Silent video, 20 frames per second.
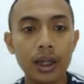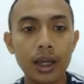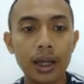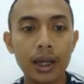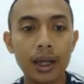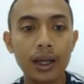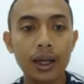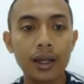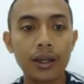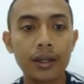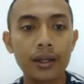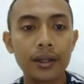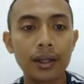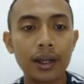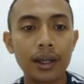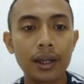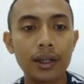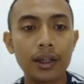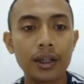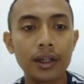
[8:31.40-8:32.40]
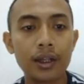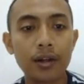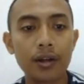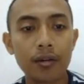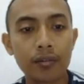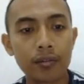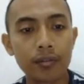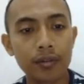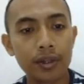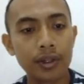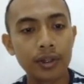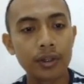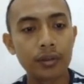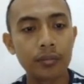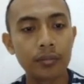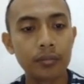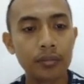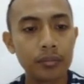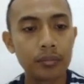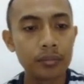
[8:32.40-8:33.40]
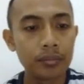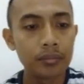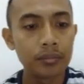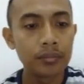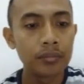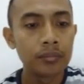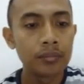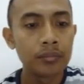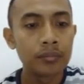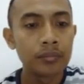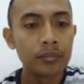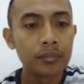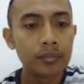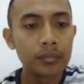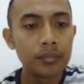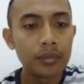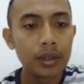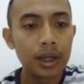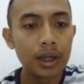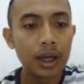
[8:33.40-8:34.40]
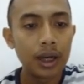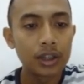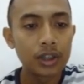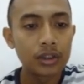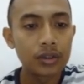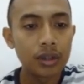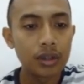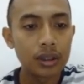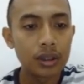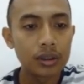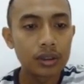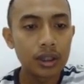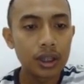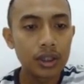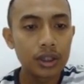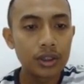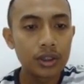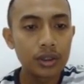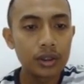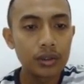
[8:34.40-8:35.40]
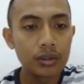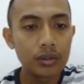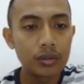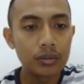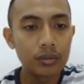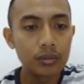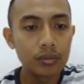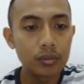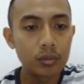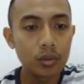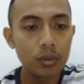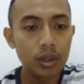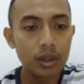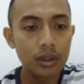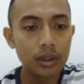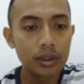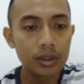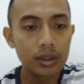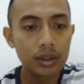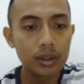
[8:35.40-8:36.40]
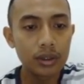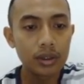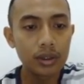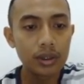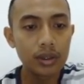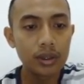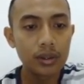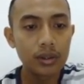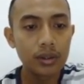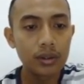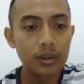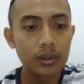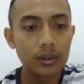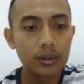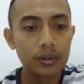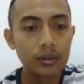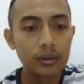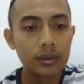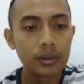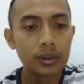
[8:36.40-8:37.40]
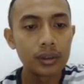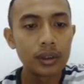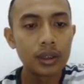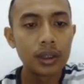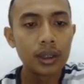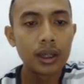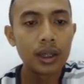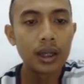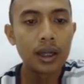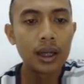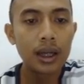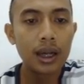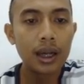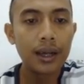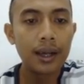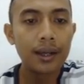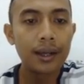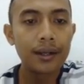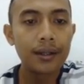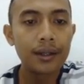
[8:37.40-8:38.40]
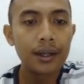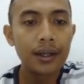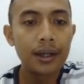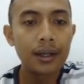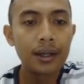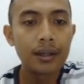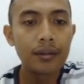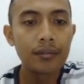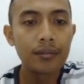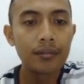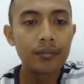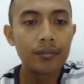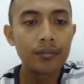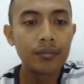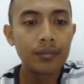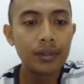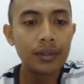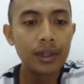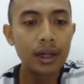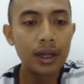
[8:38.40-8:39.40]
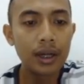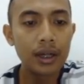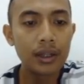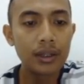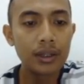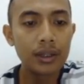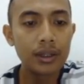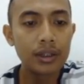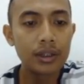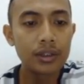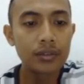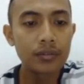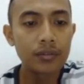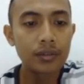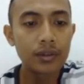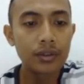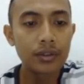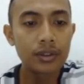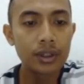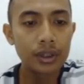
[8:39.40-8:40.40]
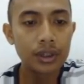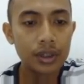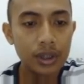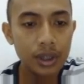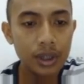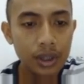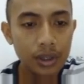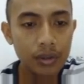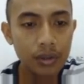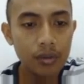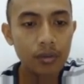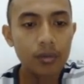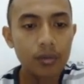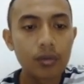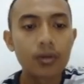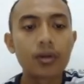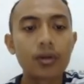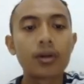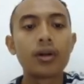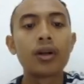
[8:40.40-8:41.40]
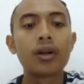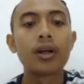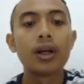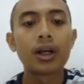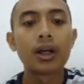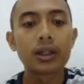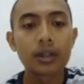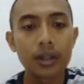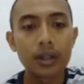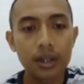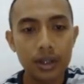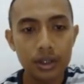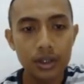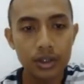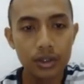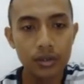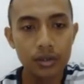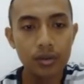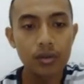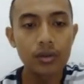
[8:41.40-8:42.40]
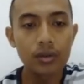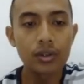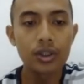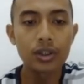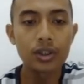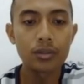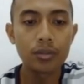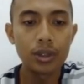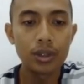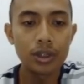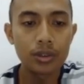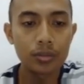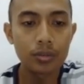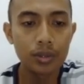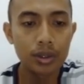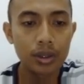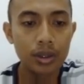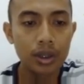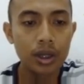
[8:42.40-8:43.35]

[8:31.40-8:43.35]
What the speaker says: and then degree of freedom X translation 1 here, and then VID is velocity or acceleration or displacement.